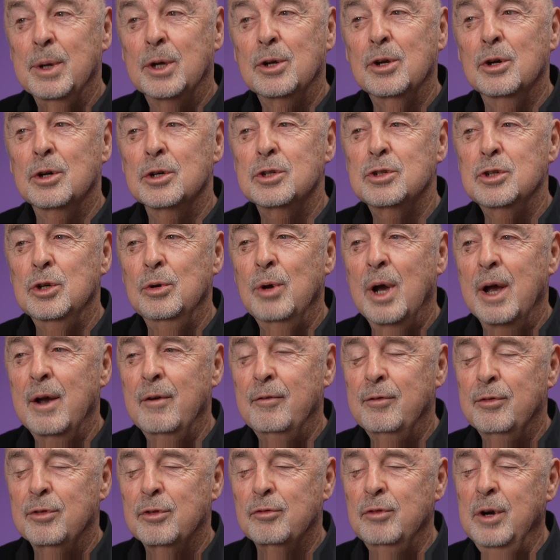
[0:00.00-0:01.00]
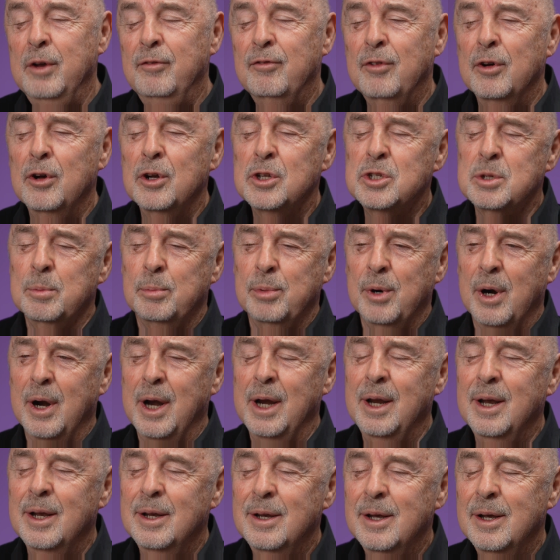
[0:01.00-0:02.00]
because you have three vertebrae